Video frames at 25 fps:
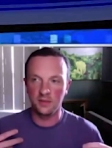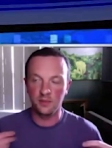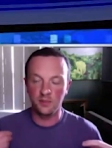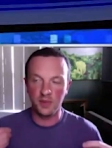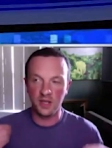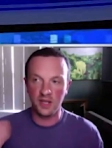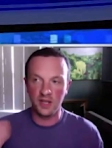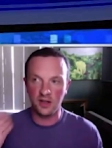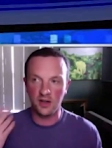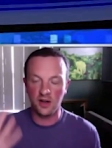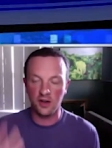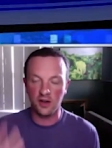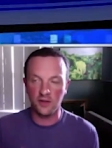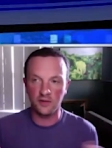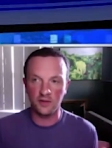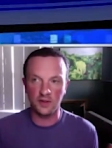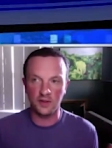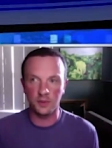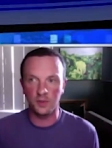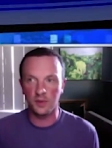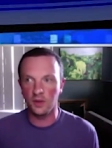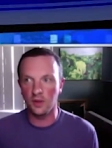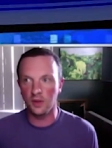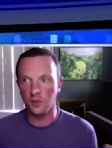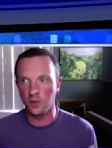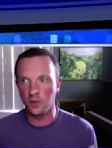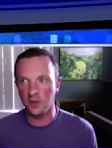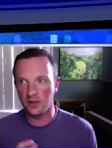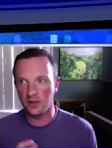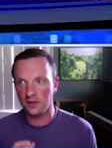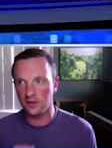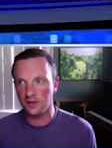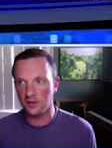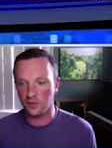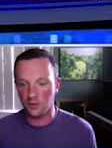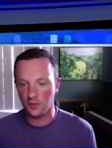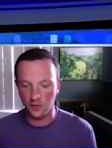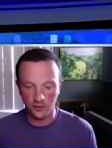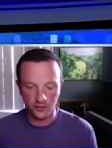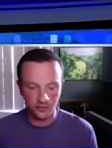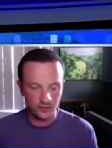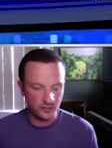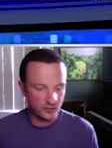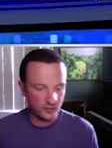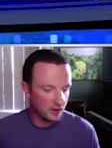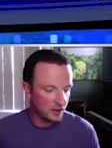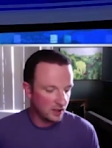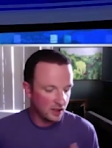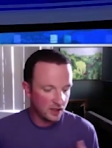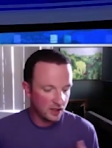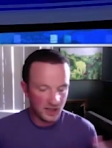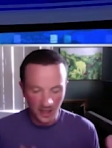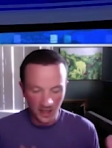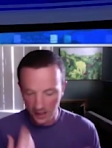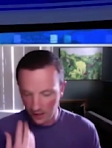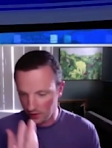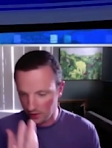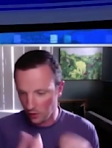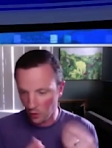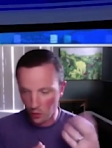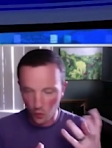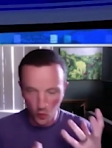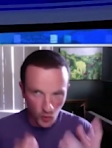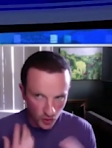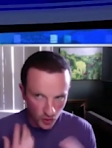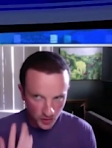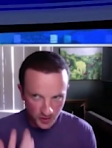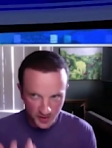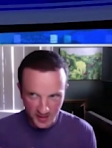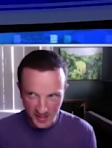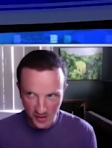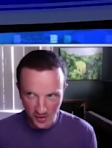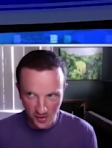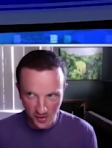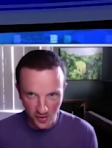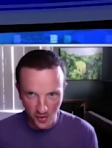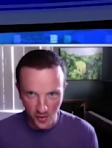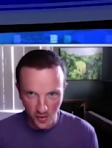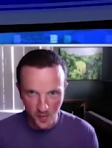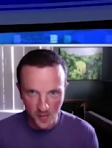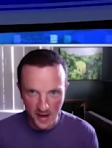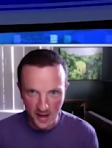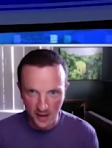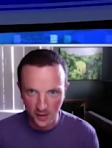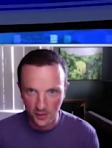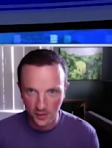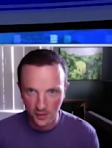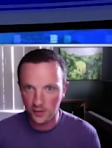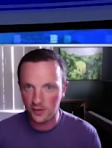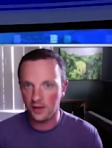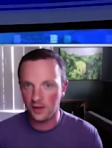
being comfortable with sort of getting their words out of their mouth.